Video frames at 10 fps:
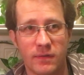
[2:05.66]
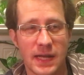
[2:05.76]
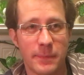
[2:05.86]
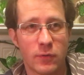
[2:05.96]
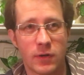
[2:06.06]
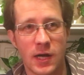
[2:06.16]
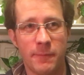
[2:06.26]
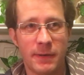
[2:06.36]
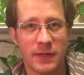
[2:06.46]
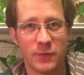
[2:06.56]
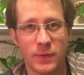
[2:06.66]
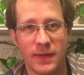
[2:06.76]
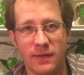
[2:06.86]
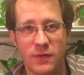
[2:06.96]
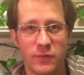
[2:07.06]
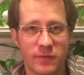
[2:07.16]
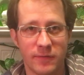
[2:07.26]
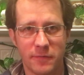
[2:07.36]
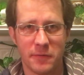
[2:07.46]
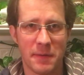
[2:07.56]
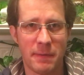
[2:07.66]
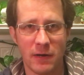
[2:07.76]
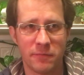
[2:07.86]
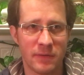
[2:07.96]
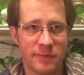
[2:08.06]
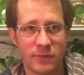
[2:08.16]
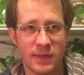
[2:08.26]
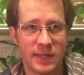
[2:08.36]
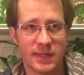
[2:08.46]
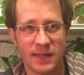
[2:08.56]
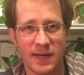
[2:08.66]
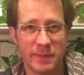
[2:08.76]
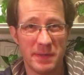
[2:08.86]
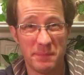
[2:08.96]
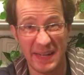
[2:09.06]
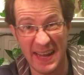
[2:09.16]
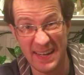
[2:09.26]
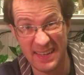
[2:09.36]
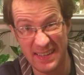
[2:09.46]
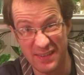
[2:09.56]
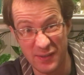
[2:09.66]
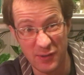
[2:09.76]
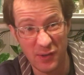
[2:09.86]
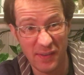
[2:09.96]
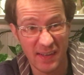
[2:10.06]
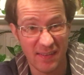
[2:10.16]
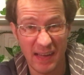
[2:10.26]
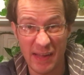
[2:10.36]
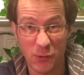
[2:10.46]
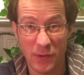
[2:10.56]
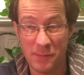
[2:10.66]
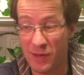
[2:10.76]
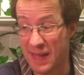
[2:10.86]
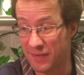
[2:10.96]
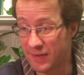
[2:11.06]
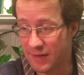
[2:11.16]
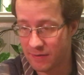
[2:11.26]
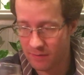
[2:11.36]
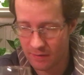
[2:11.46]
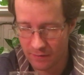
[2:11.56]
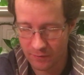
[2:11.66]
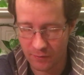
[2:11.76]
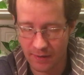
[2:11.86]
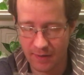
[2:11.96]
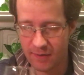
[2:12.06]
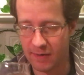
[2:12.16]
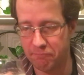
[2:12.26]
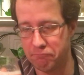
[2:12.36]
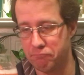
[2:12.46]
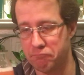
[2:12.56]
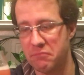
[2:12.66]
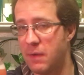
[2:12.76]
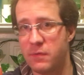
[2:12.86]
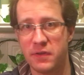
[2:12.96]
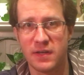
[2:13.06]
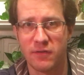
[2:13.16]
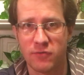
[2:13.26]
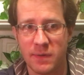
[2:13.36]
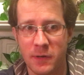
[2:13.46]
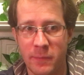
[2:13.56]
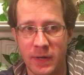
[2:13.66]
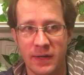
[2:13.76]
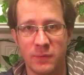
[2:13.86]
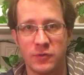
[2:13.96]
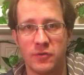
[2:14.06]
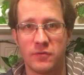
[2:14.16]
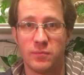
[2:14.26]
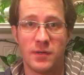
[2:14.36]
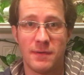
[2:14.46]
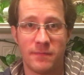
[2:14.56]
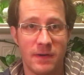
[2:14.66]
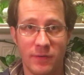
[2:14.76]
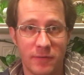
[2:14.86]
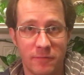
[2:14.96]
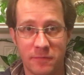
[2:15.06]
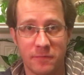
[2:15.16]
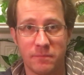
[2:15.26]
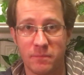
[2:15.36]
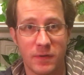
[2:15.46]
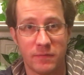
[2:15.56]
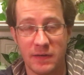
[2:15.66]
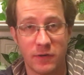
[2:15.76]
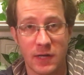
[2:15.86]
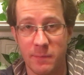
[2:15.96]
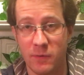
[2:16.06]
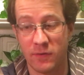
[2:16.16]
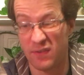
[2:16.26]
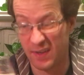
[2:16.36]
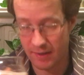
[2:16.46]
chemical compound that we use for like pear flavoring, can kind of be banana-y too. I think it's isoamyl acetate. So like, I'm just thinking strawberry banana, which is one of my favorite flavor combos as a